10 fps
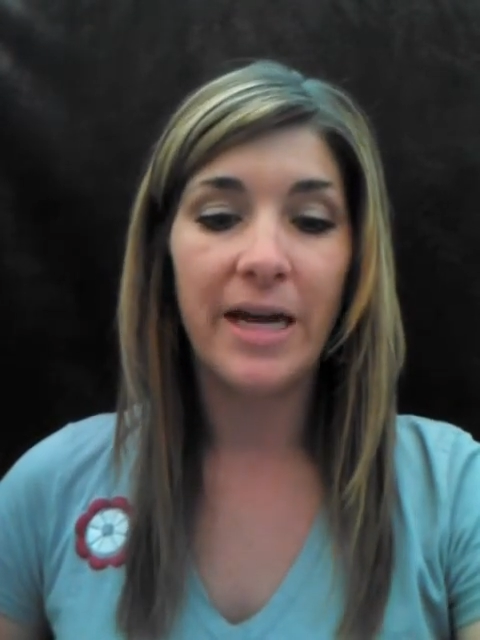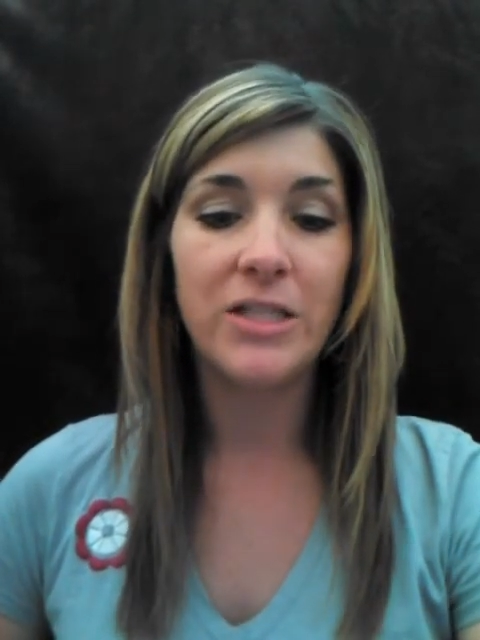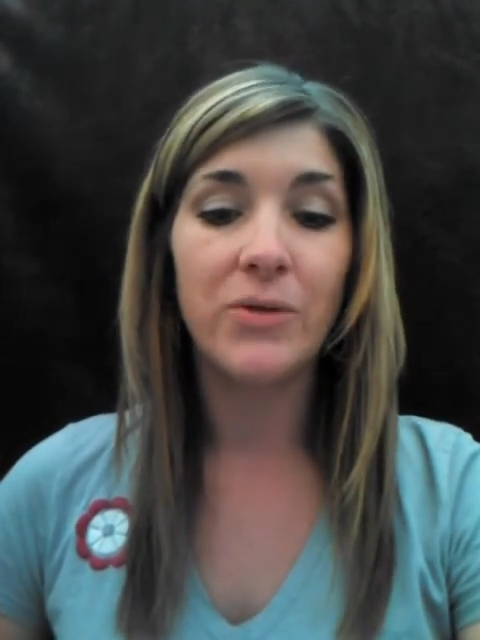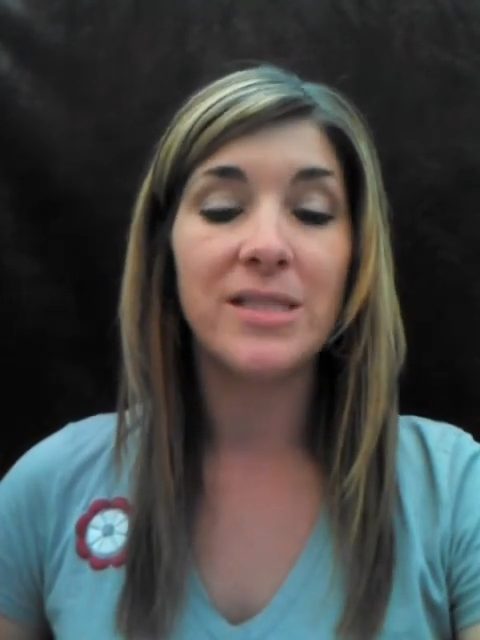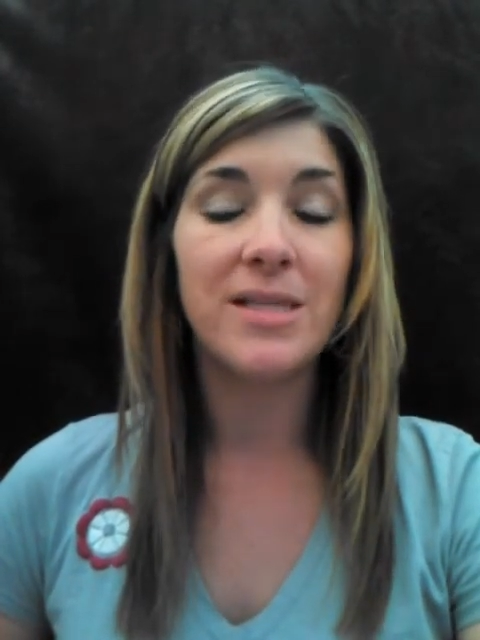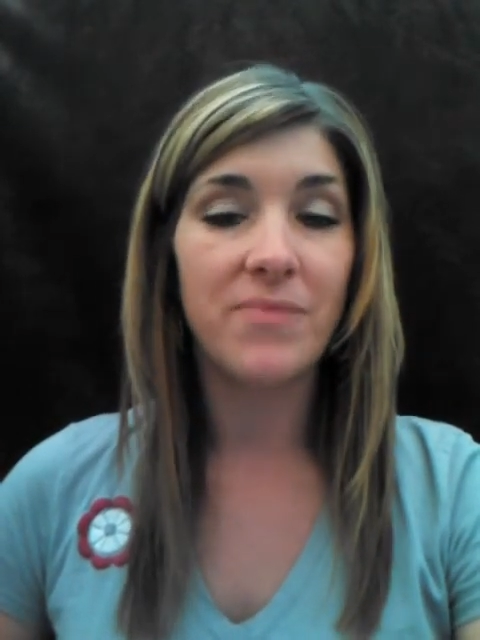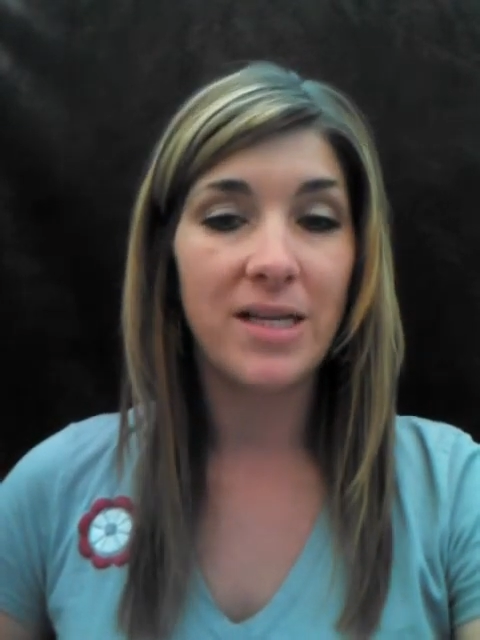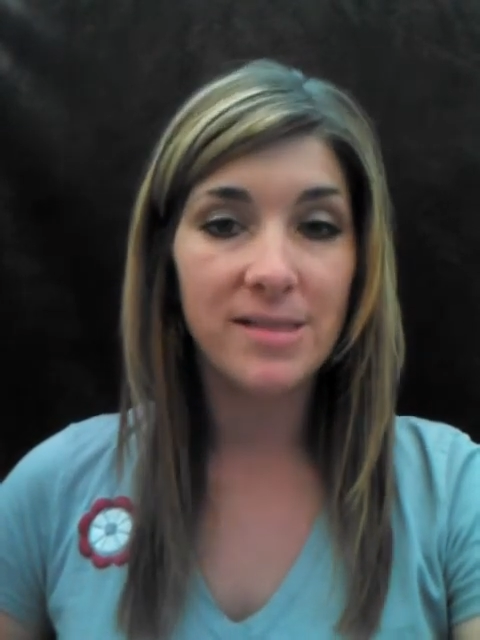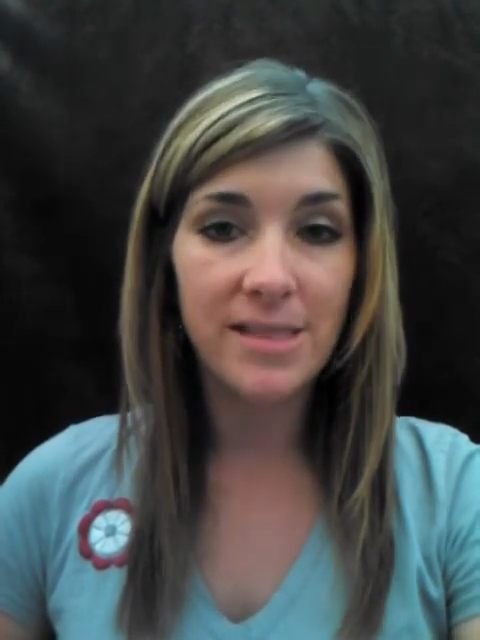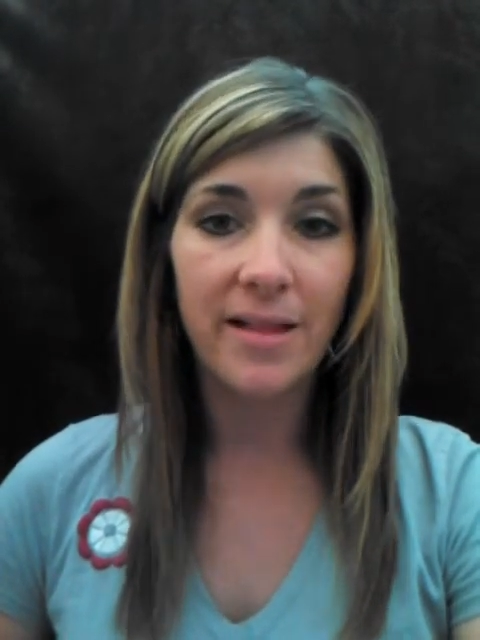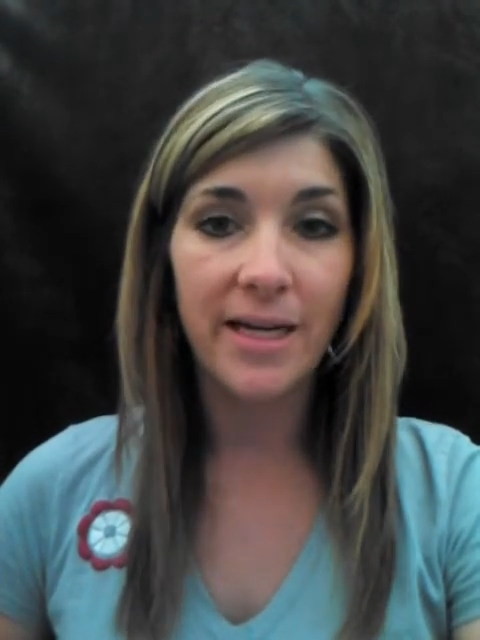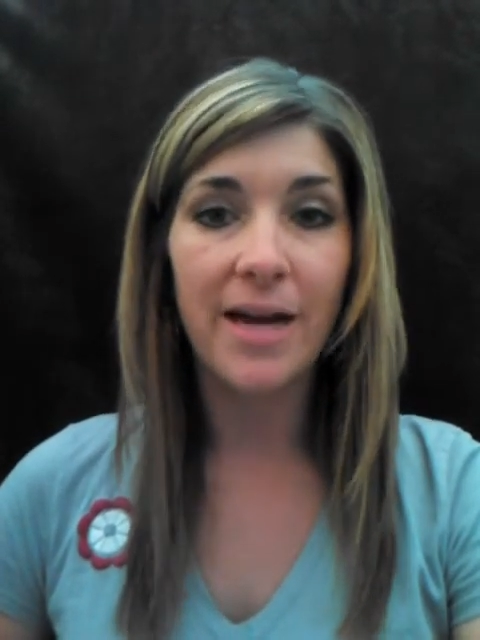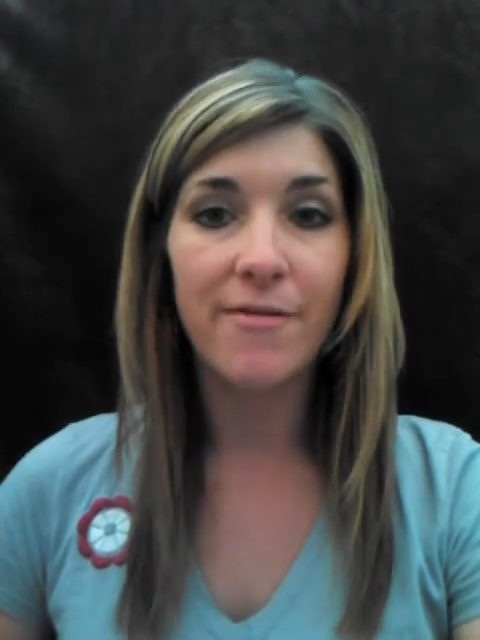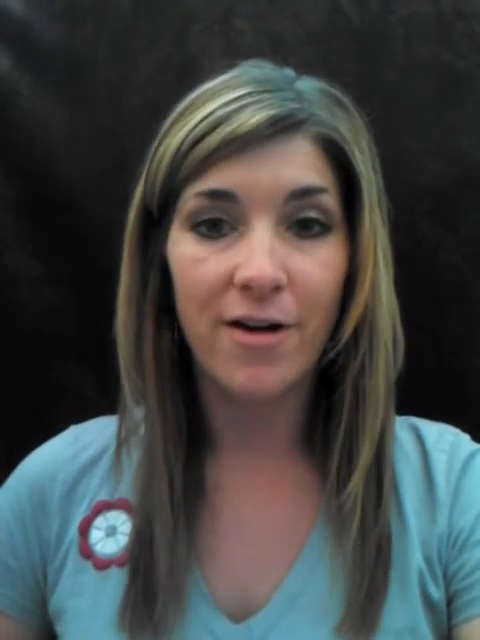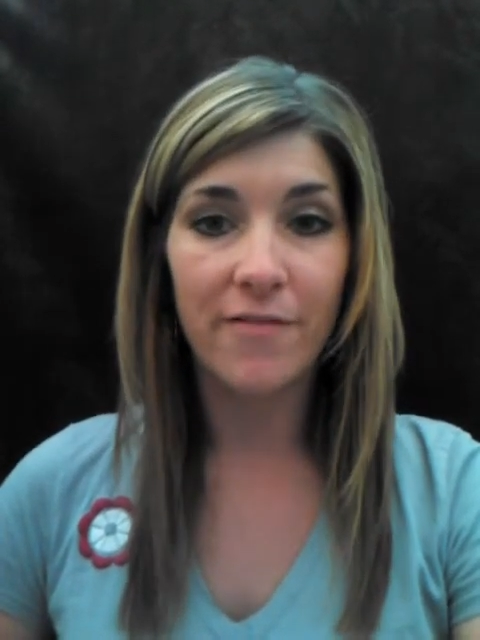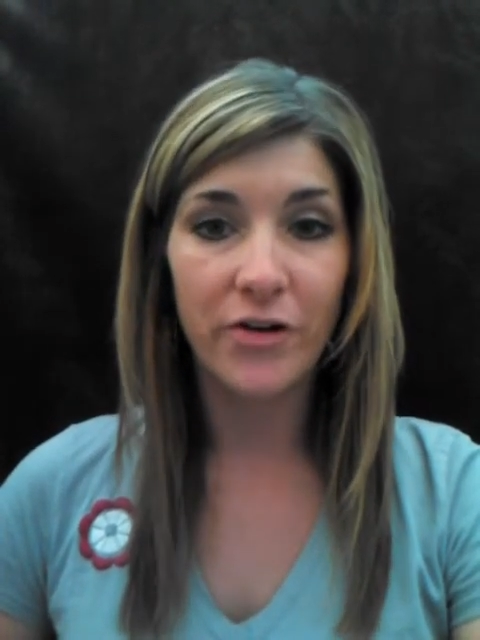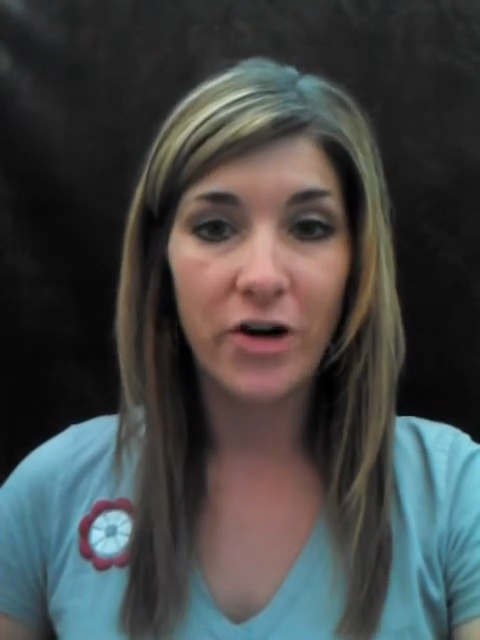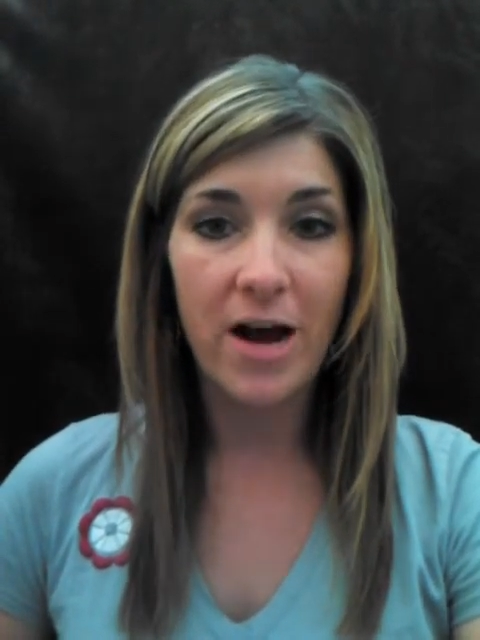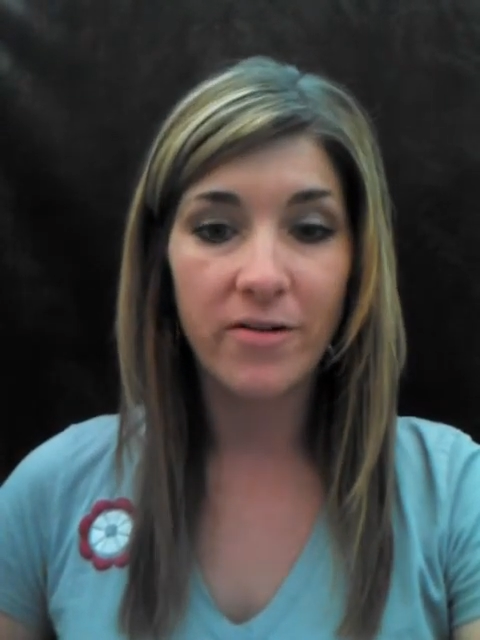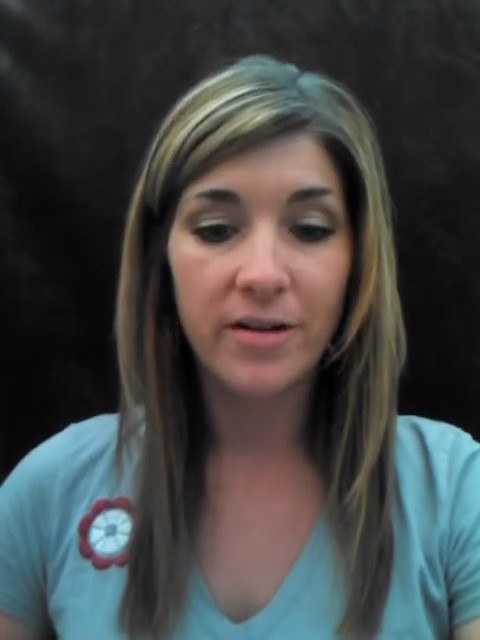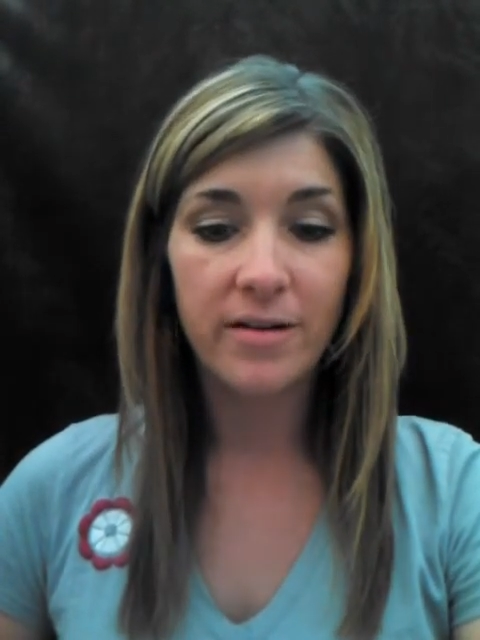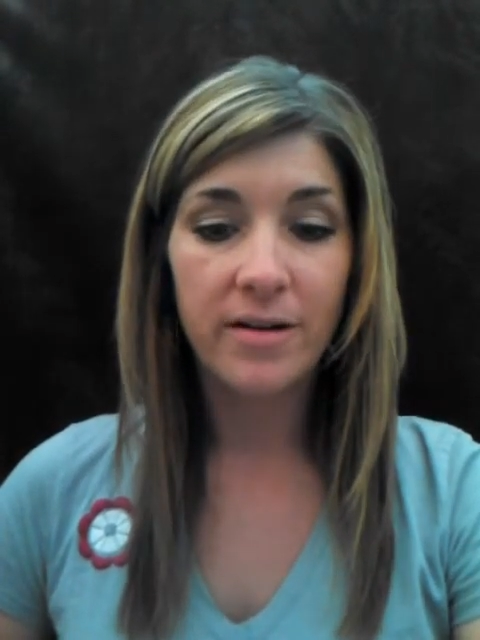and doing something silly in front of a crowd.